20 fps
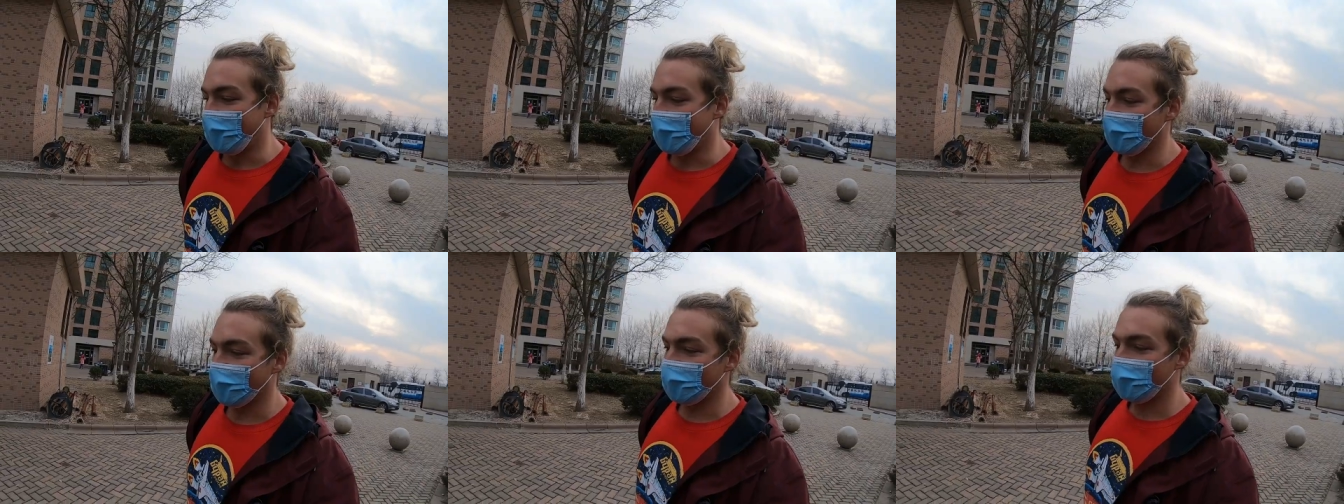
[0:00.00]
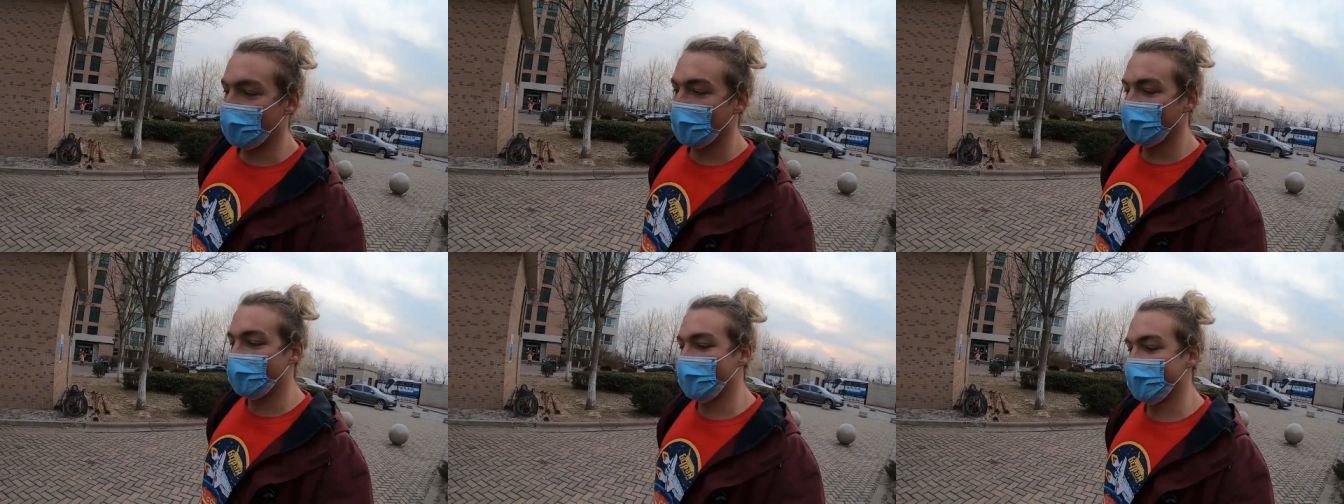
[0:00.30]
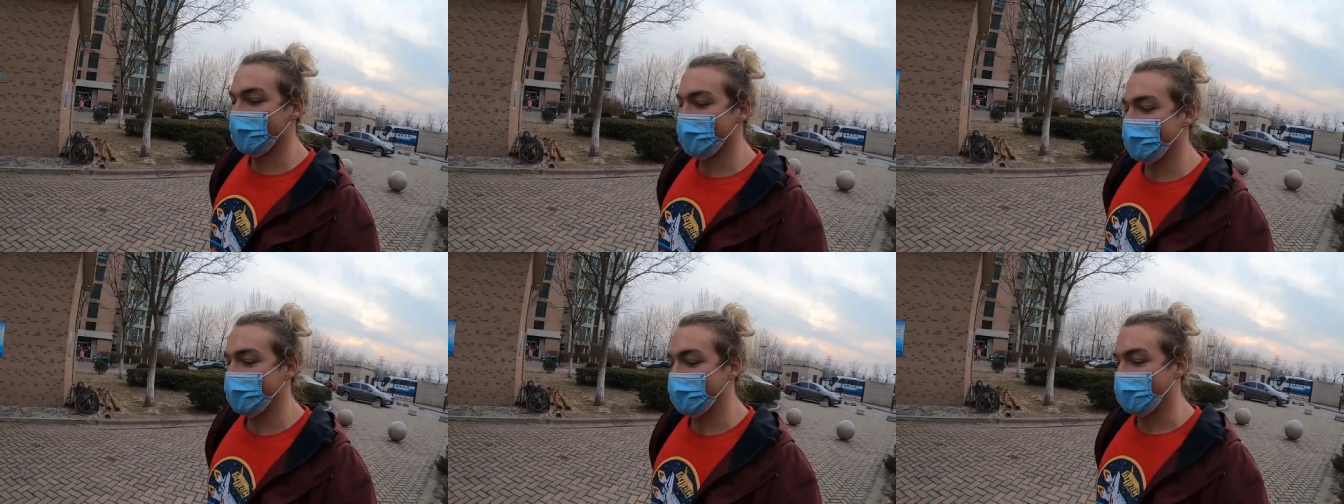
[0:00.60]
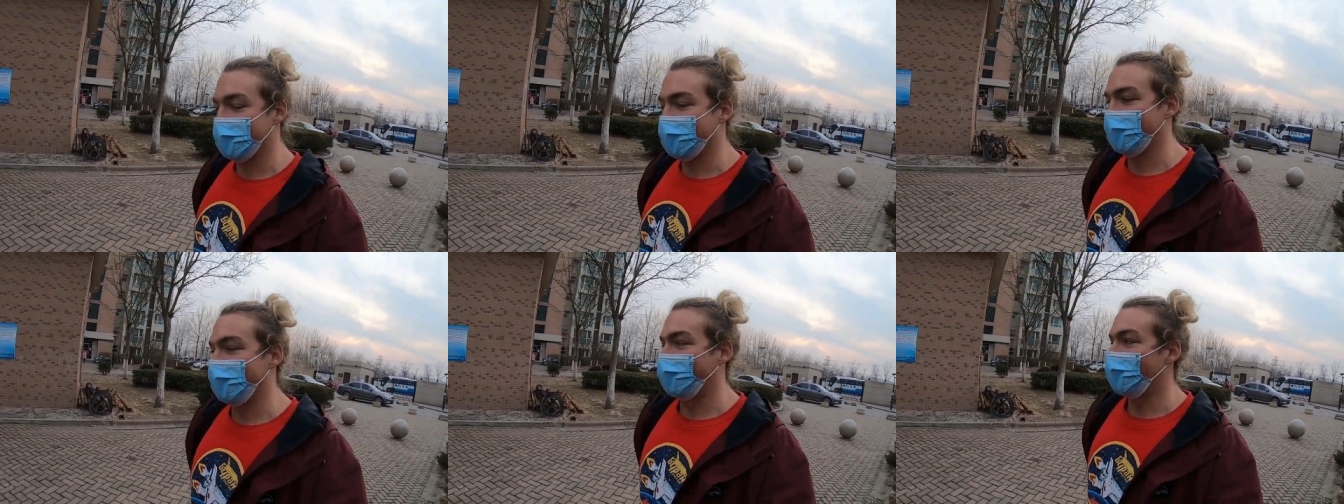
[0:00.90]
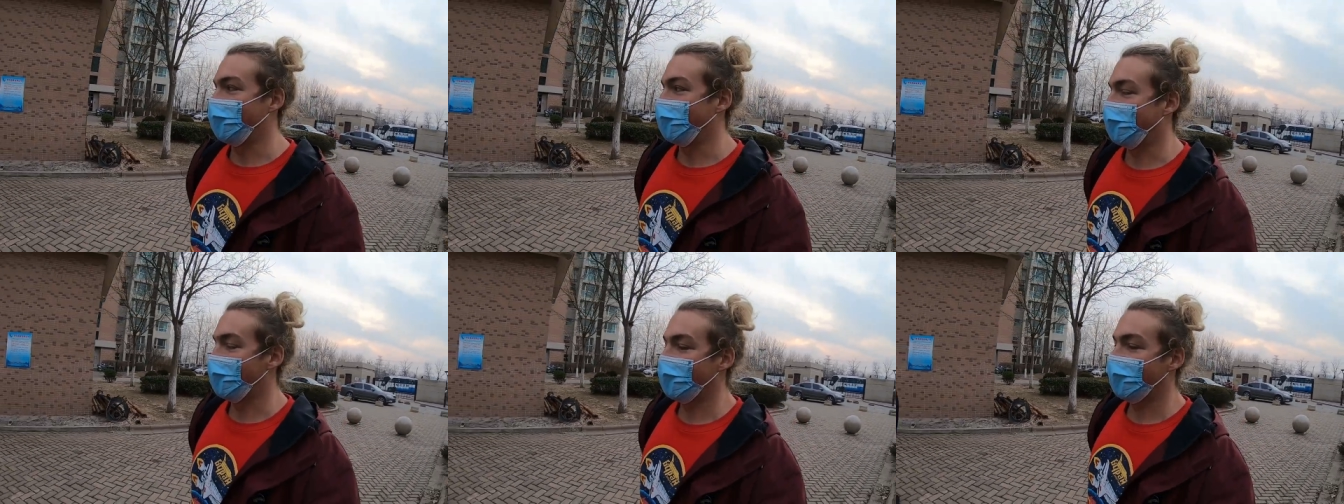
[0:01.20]
other people's in
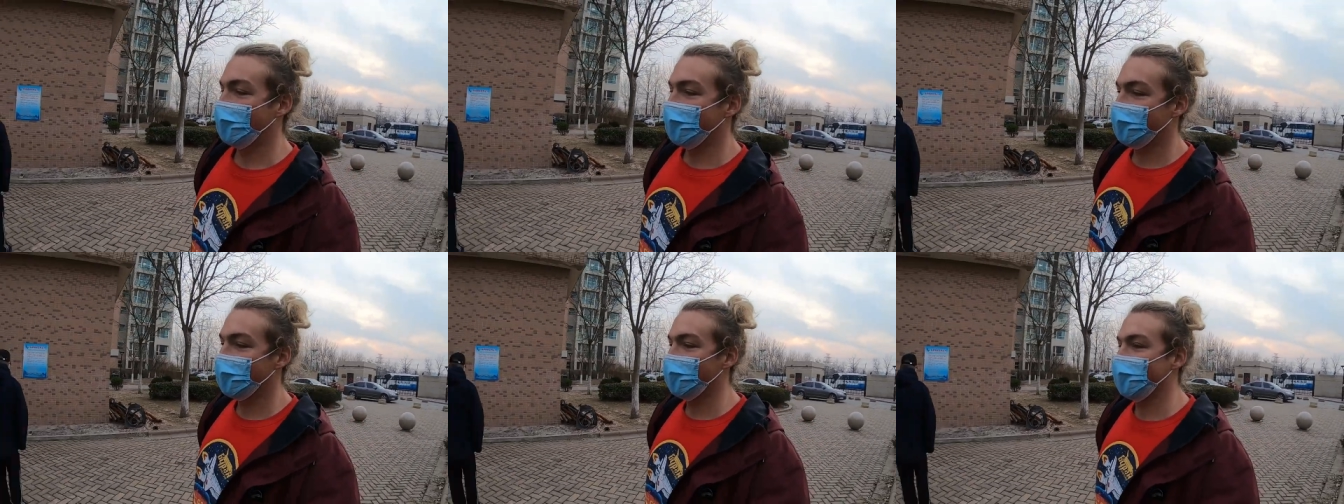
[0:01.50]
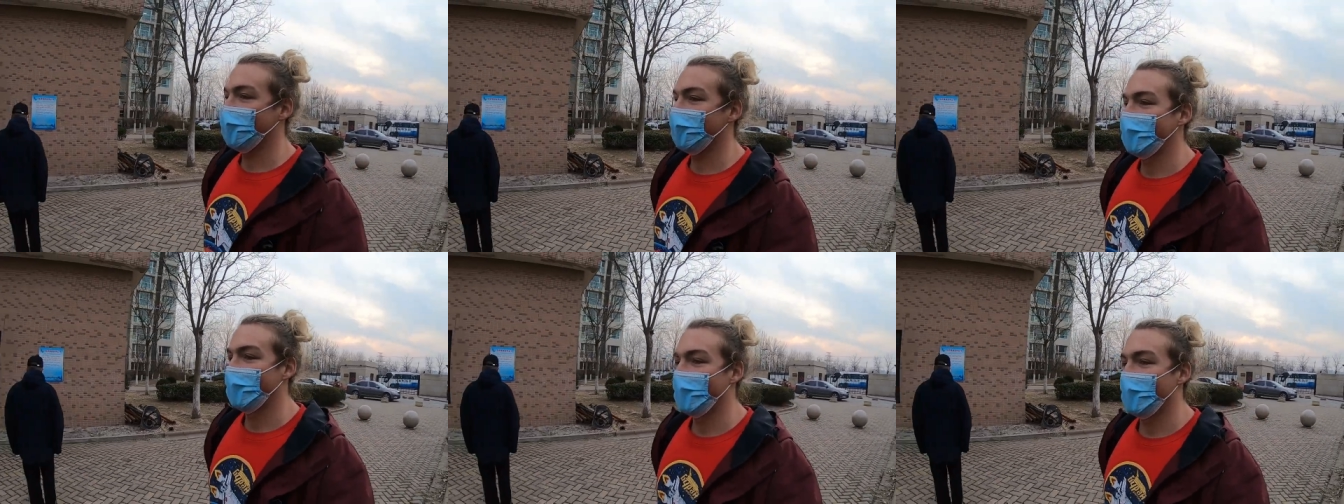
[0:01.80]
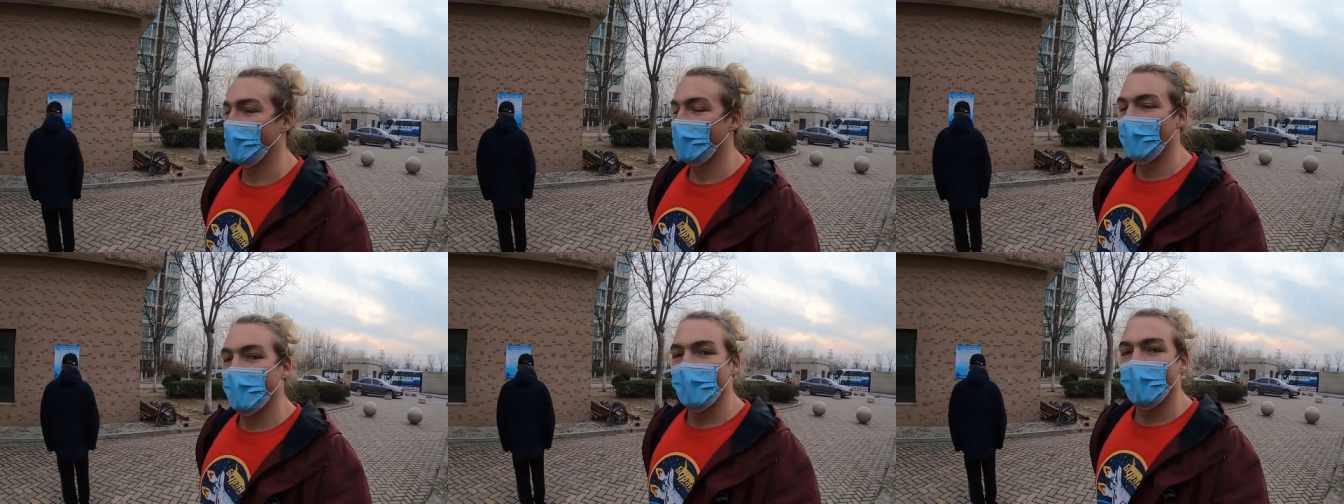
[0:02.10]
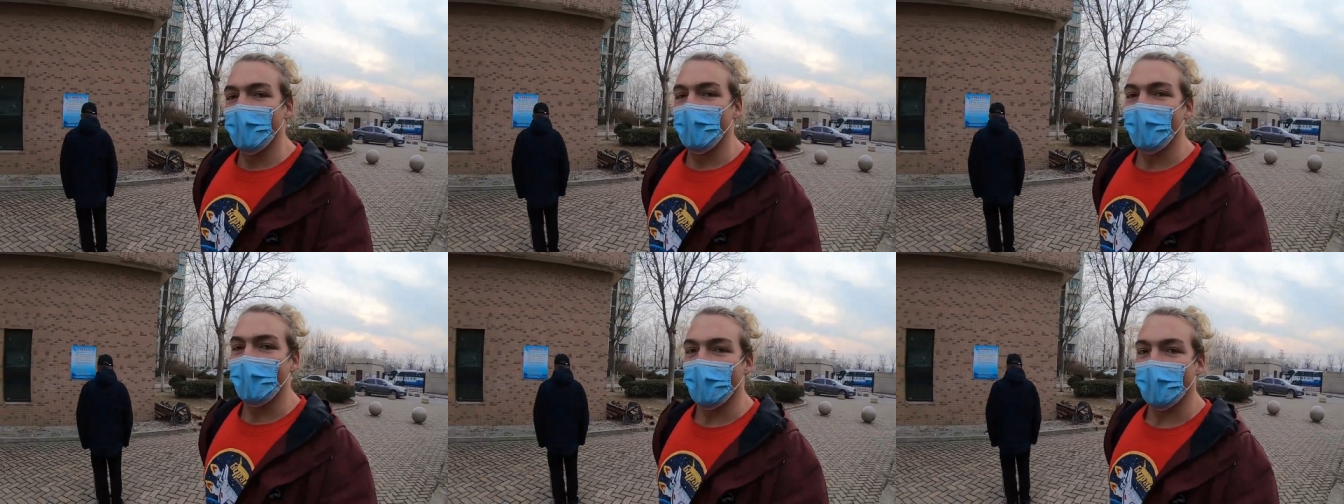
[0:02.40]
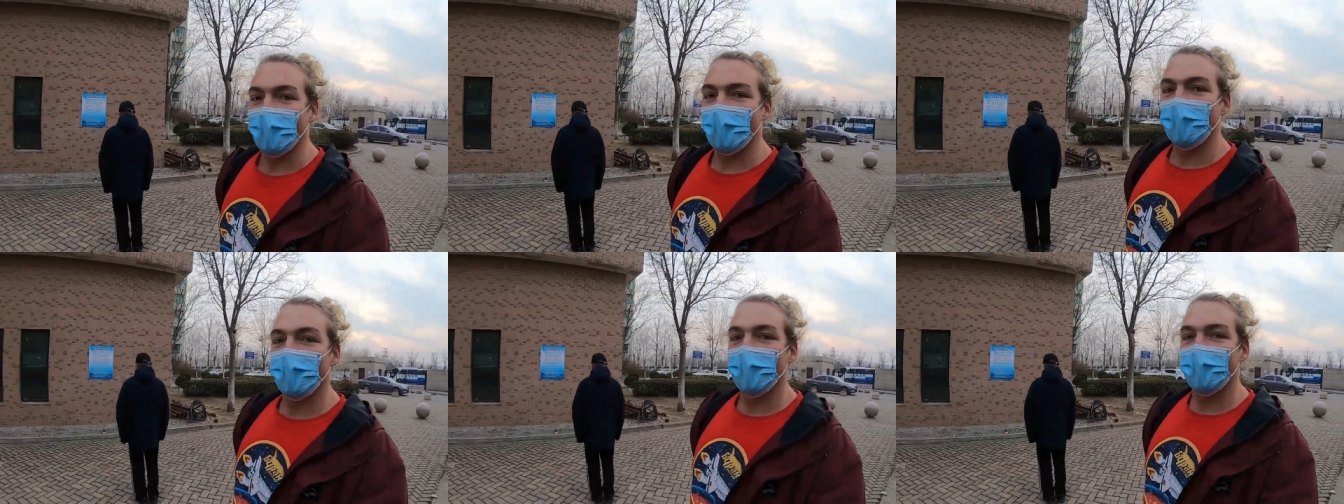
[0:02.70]
the park
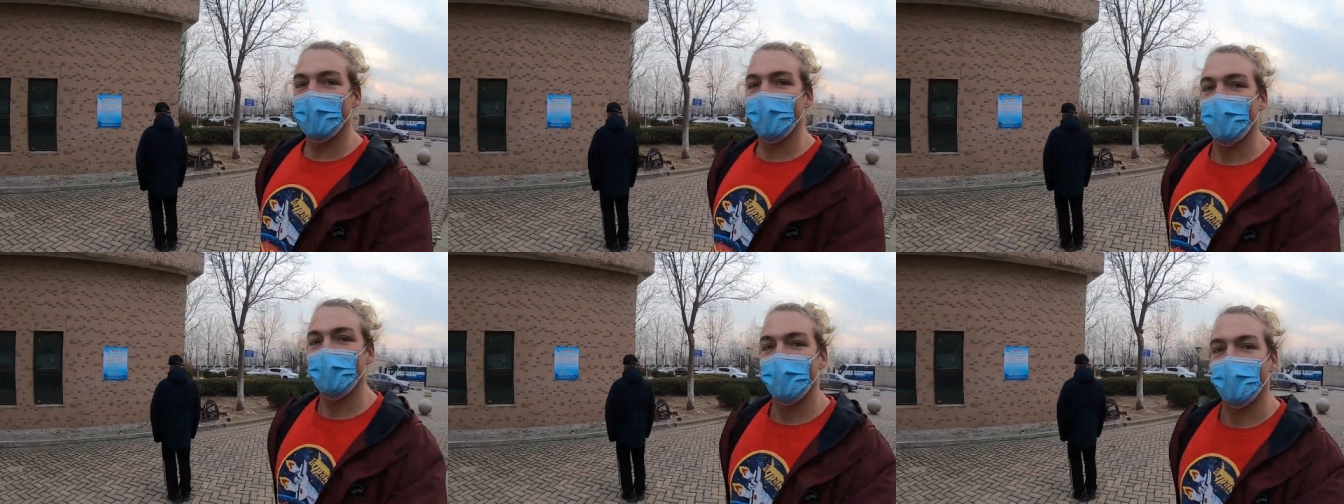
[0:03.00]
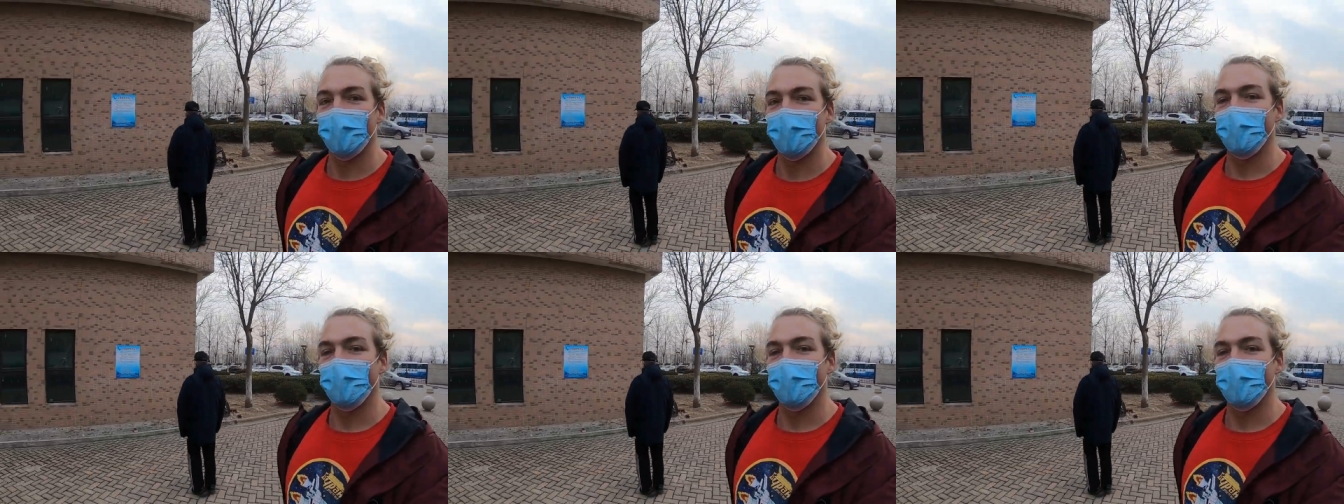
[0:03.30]
or here